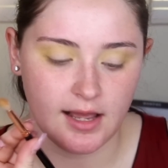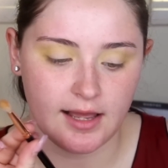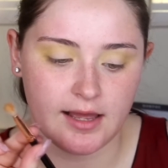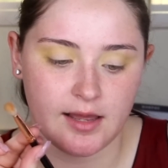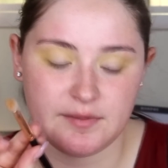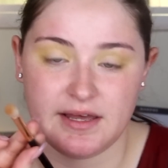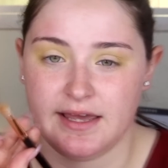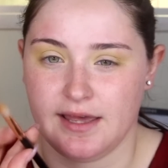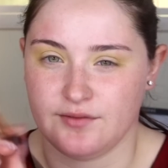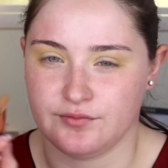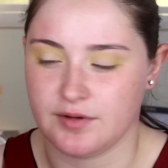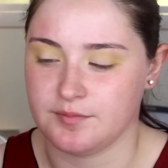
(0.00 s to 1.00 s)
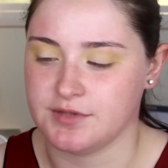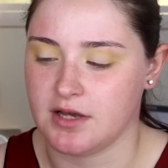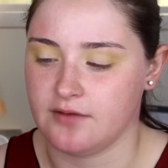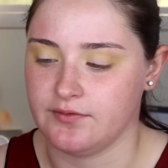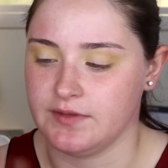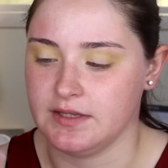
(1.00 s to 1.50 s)
I have rubbed
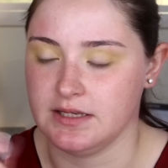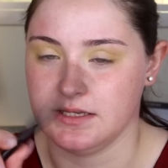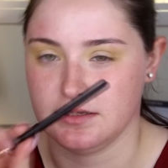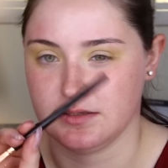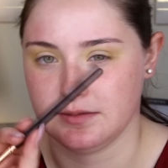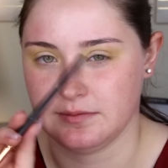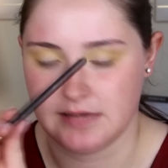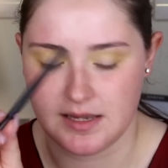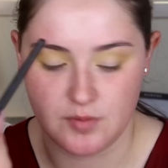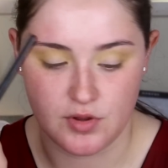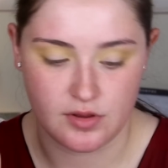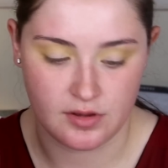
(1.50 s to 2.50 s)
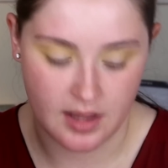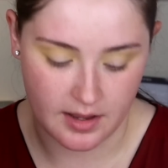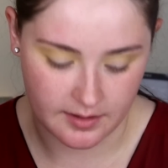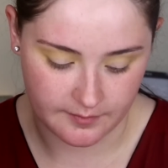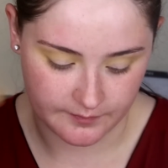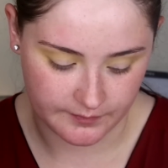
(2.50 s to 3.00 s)
off the label
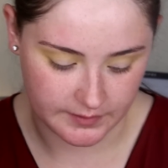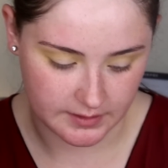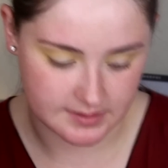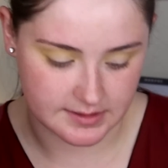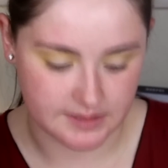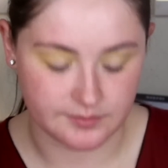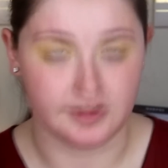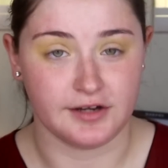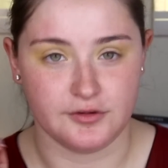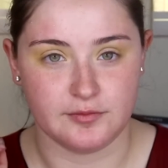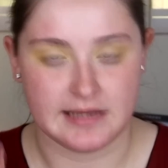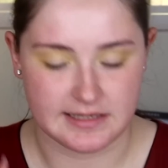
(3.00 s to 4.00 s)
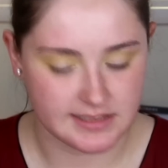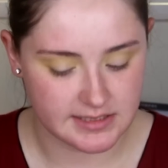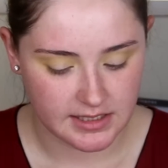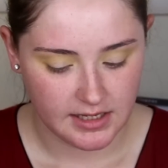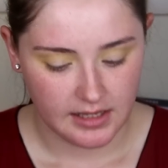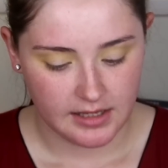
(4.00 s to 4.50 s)
because that's what I do best.